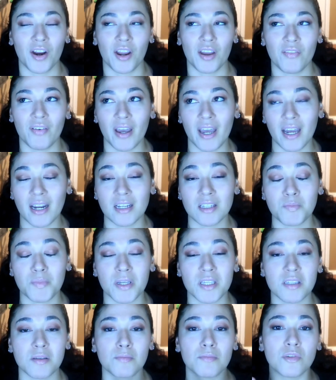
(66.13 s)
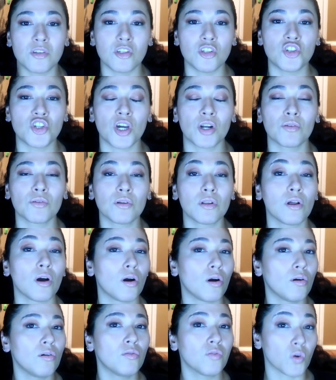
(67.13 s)
If I had to pick some general
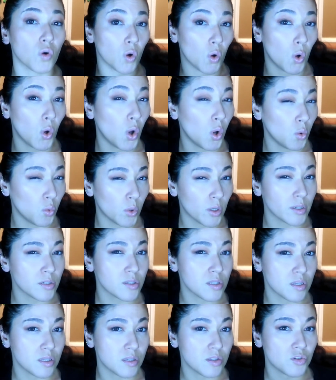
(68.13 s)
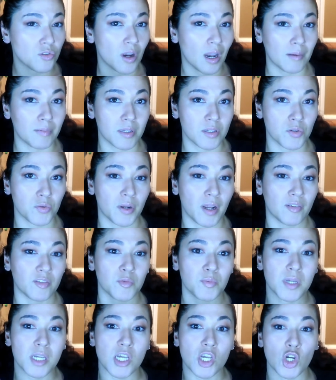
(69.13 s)
overall words to describe this, it would have
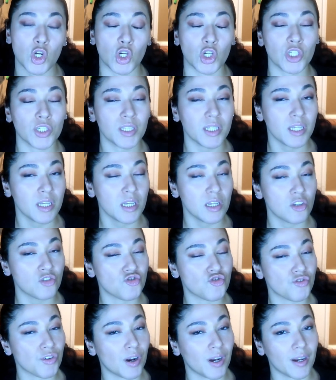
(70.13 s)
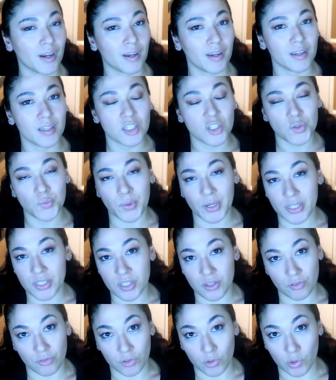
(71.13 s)
to be earthy, dry,
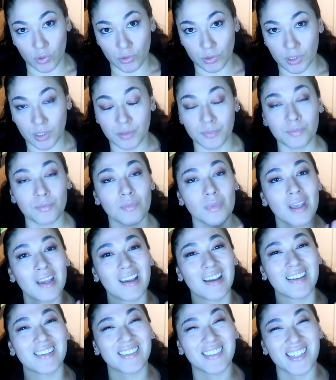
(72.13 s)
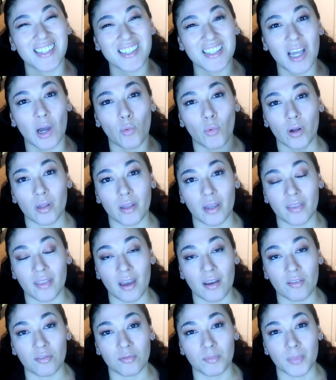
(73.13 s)
spicy, floral. Does not wear like
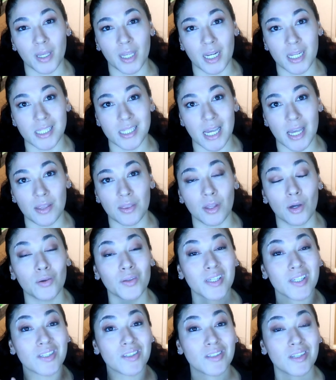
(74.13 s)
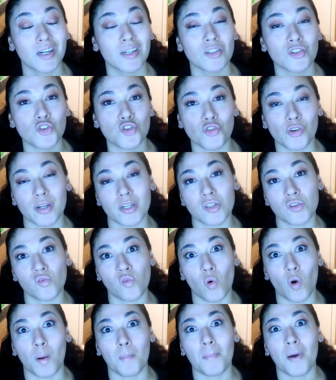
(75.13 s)
that from beginning to end though. This does
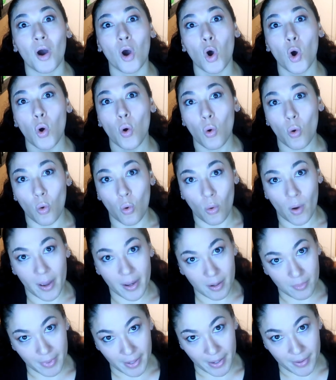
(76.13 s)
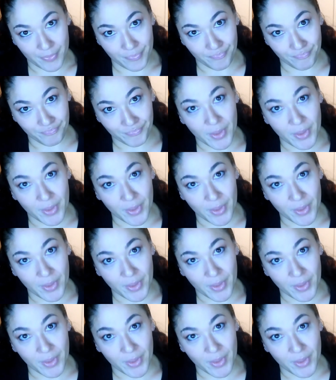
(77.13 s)
transform quite a bit.